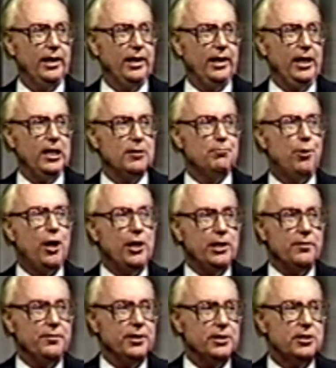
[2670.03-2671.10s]
And part
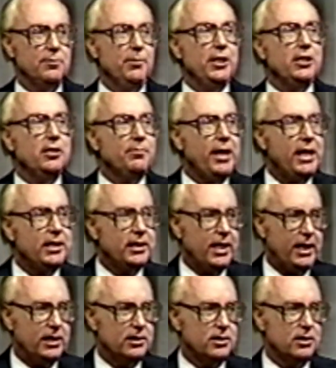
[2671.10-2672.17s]
of the dominion
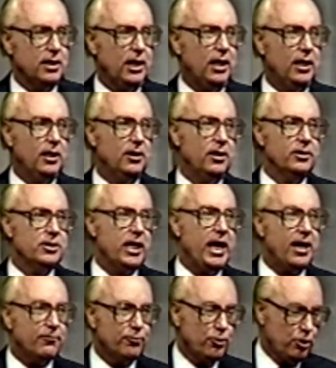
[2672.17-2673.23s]
mandate uh, to
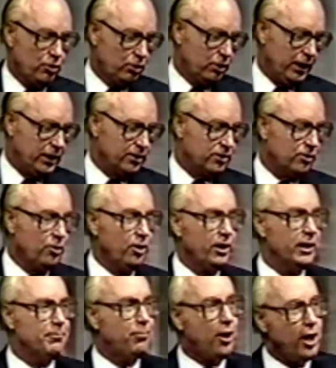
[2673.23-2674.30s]
have rule and
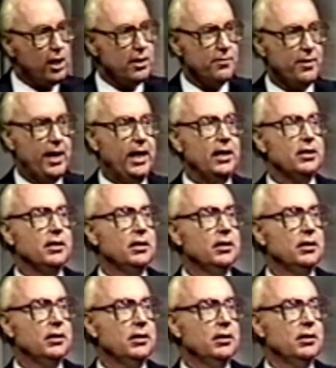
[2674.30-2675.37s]
authority, part of that
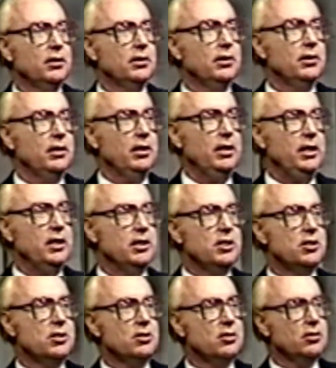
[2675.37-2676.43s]

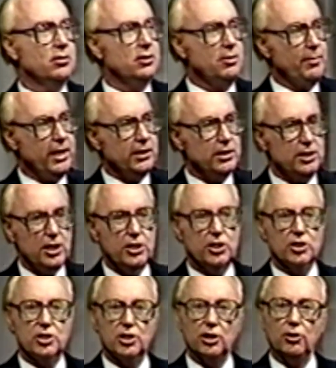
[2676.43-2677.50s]
is to make
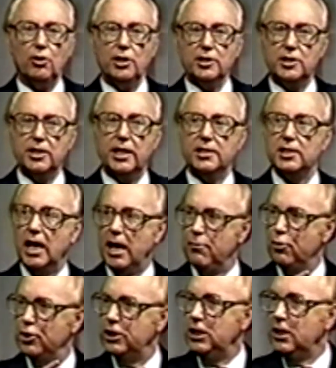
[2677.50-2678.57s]
decisions. The Lord says, I
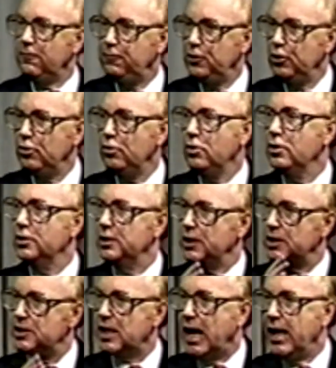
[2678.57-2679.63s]
will give you the
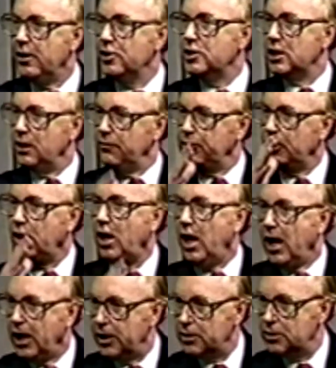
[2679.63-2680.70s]
desires of your
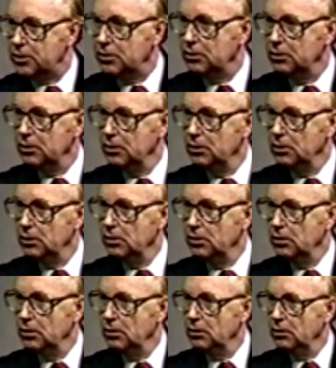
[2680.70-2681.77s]
heart.
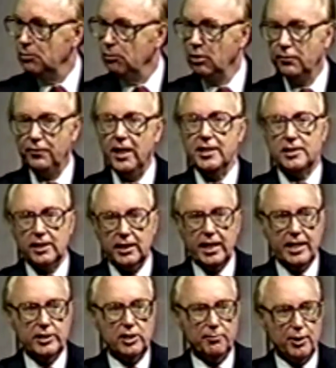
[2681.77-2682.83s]
Well, if that's the
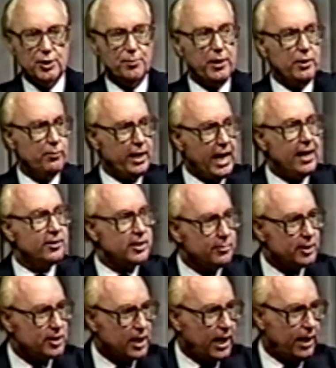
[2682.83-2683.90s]
case, it must mean we have some
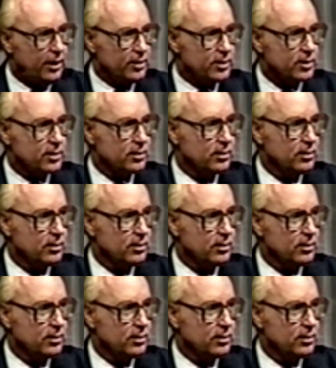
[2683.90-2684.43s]
desires.